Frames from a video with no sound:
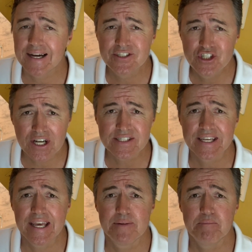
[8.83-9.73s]
I just
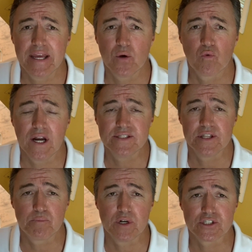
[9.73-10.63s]
can't make rice in
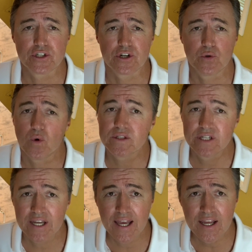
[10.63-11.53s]
the pressure cooker. Well,
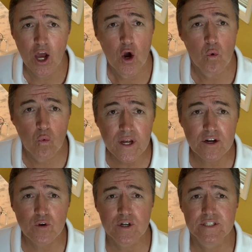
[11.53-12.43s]
today we are
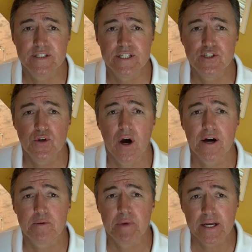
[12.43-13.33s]
going to teach you how
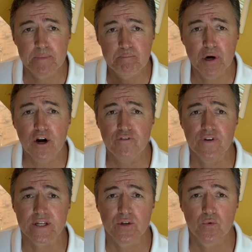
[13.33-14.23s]
to make
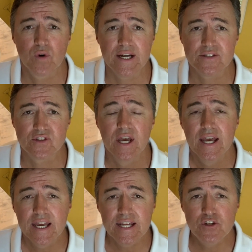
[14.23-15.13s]
perfect rice
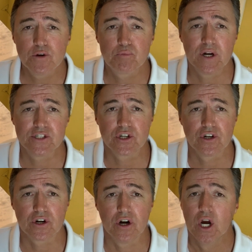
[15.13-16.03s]
in your pressure
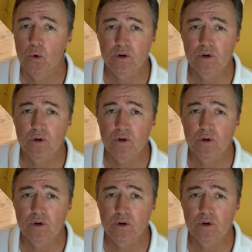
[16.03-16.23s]
cooker.